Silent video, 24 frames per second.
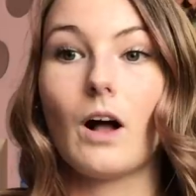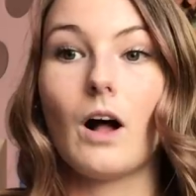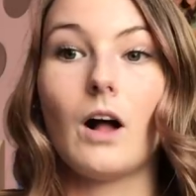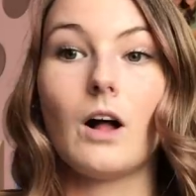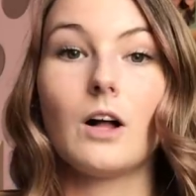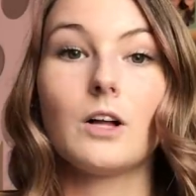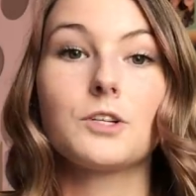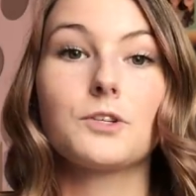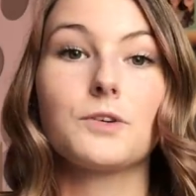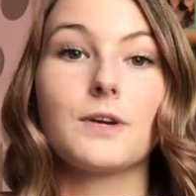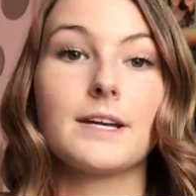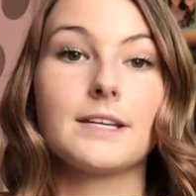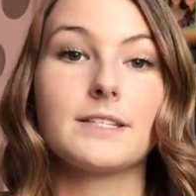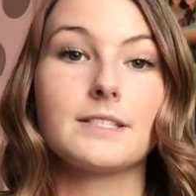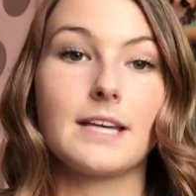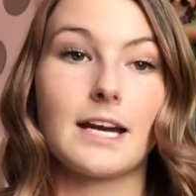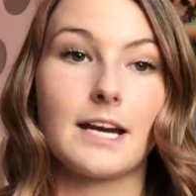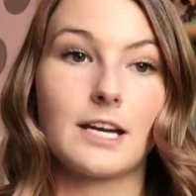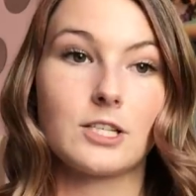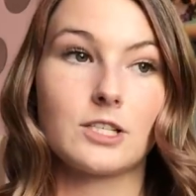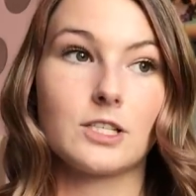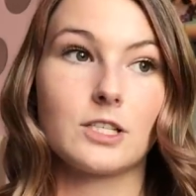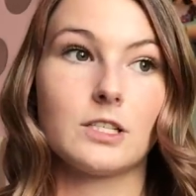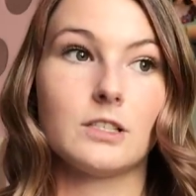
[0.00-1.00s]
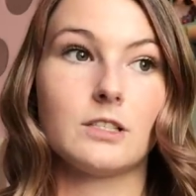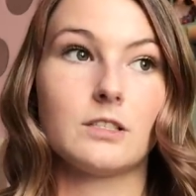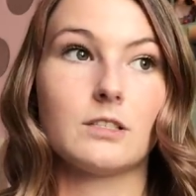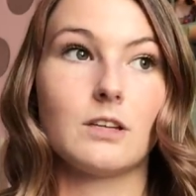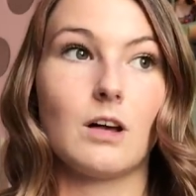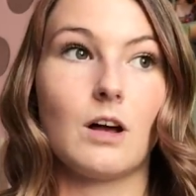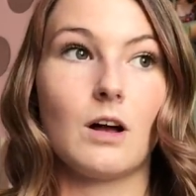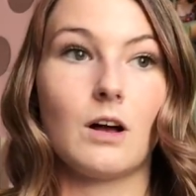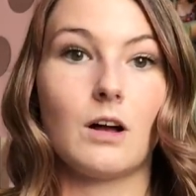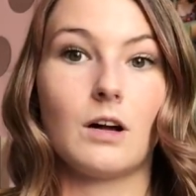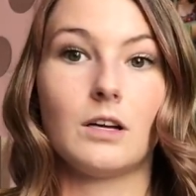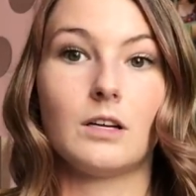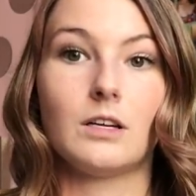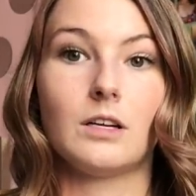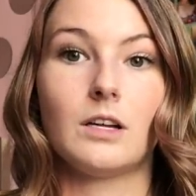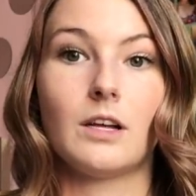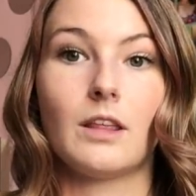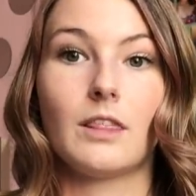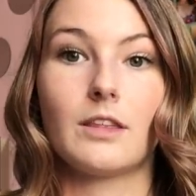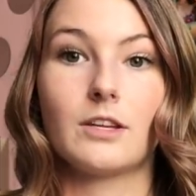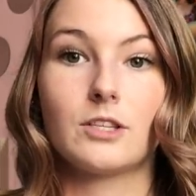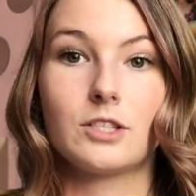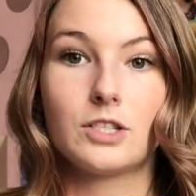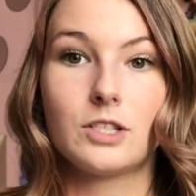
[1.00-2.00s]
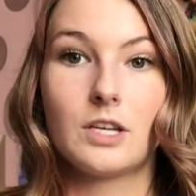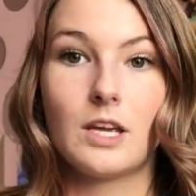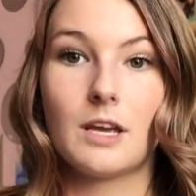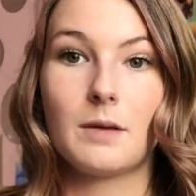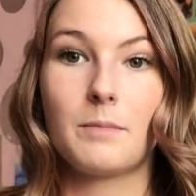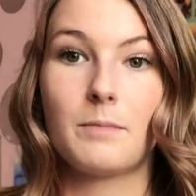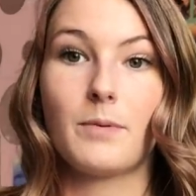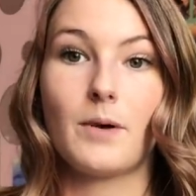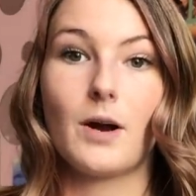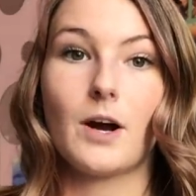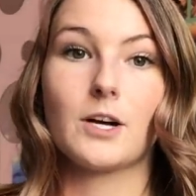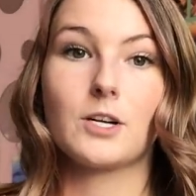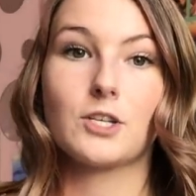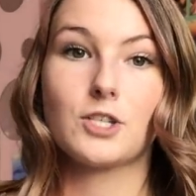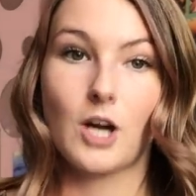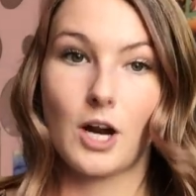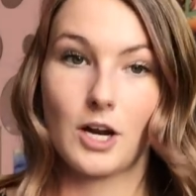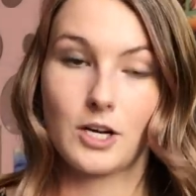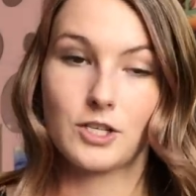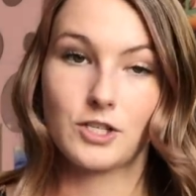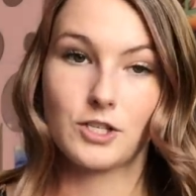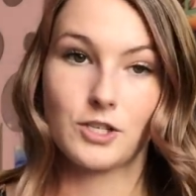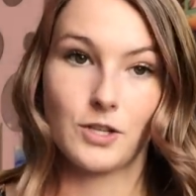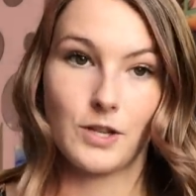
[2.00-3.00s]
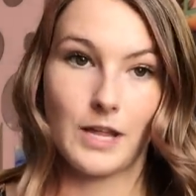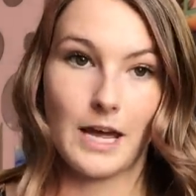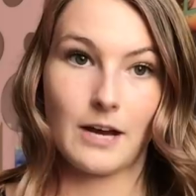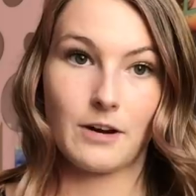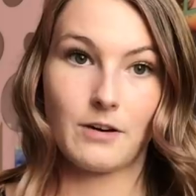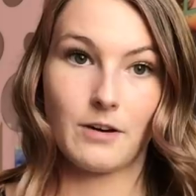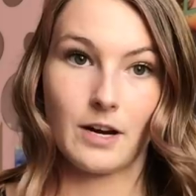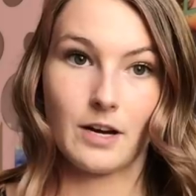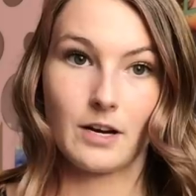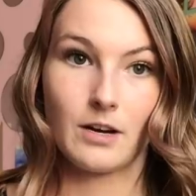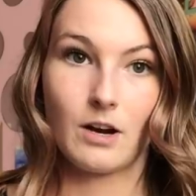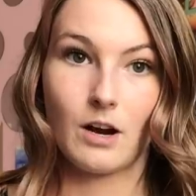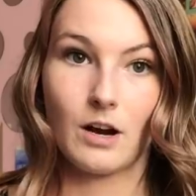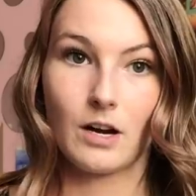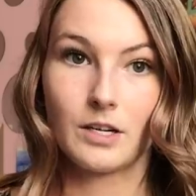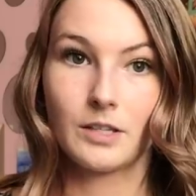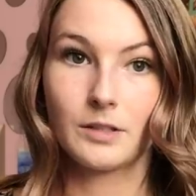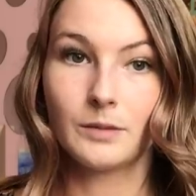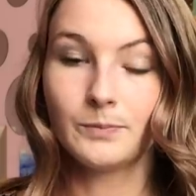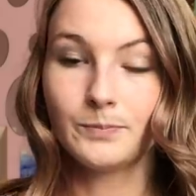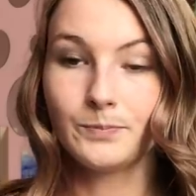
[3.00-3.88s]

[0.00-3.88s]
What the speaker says: All transactions on the ship are charged to that credit card.